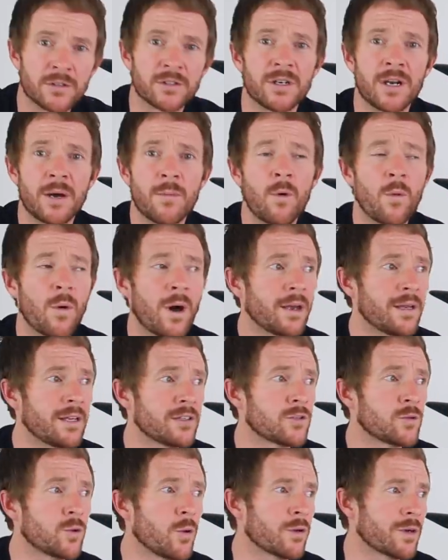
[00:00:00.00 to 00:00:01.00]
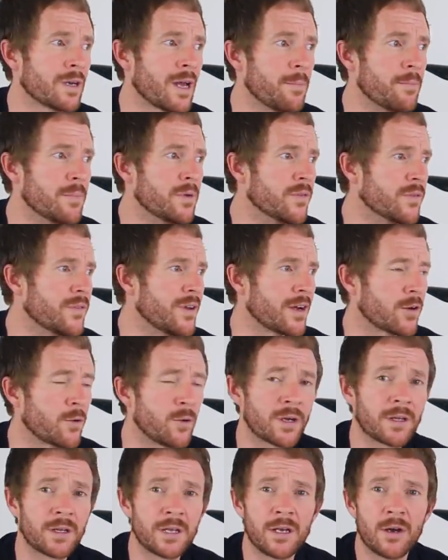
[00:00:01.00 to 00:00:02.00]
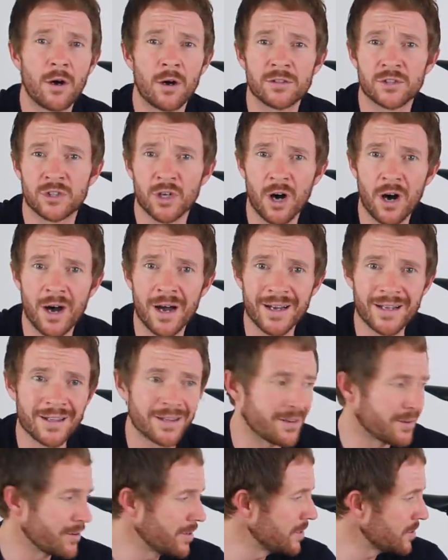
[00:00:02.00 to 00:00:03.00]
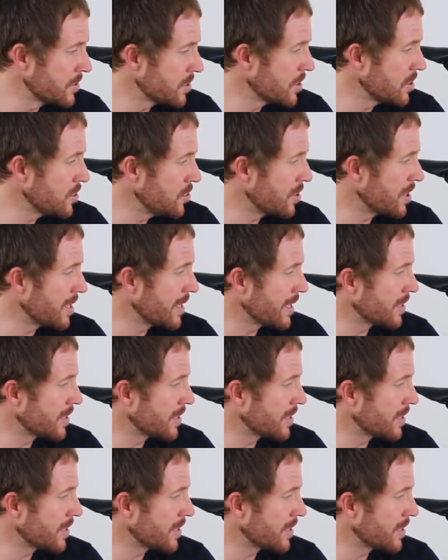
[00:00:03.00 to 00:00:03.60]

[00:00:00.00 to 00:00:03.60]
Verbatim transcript: So number one, let's talk numbers. Now quickly on tire clearance, you can